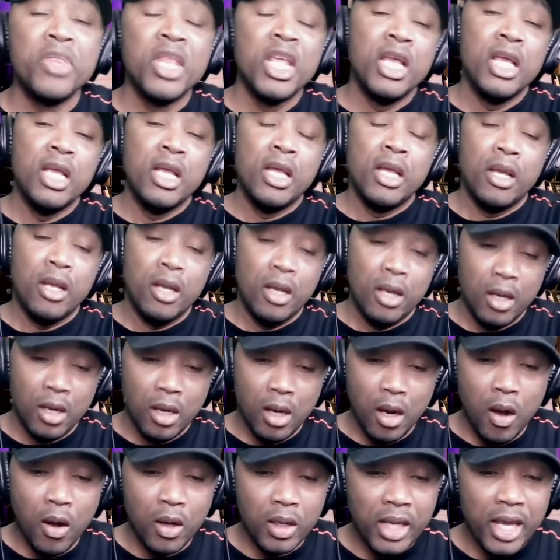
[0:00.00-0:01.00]
Okay,
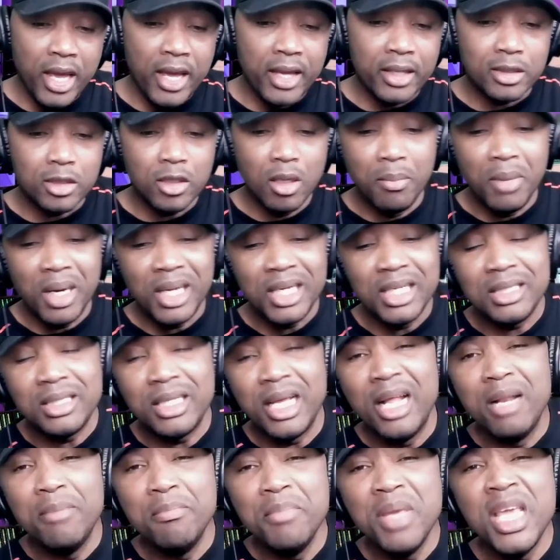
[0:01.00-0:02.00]
somebody
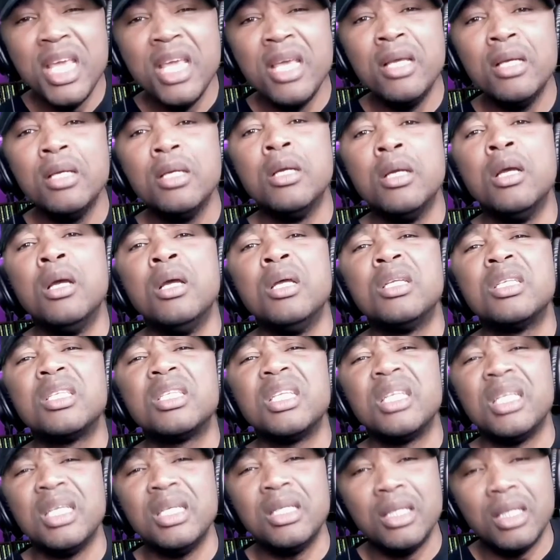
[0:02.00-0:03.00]
exactly. Tell me,
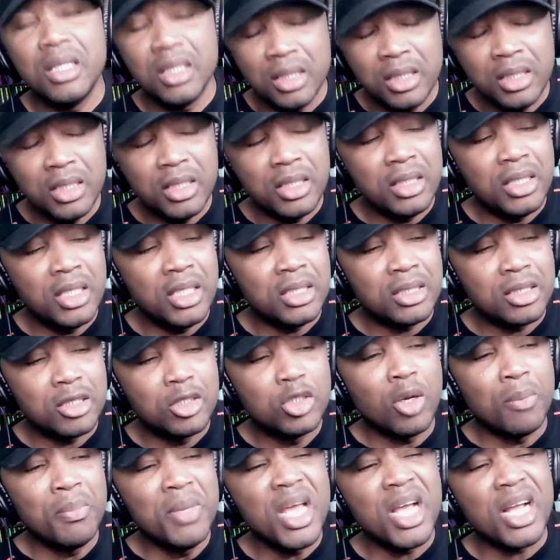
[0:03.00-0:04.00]
this
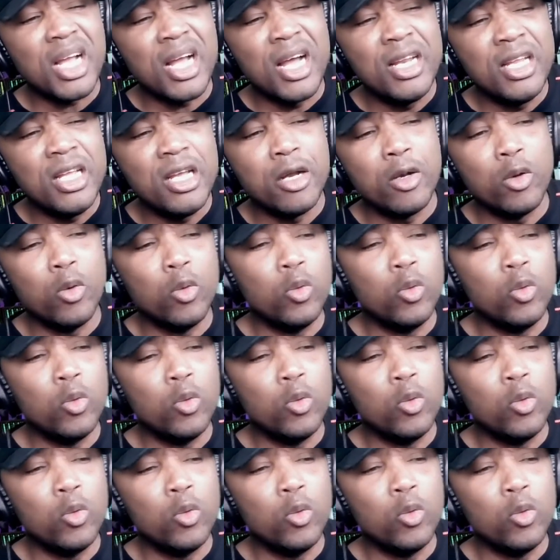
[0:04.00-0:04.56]
Jamaican here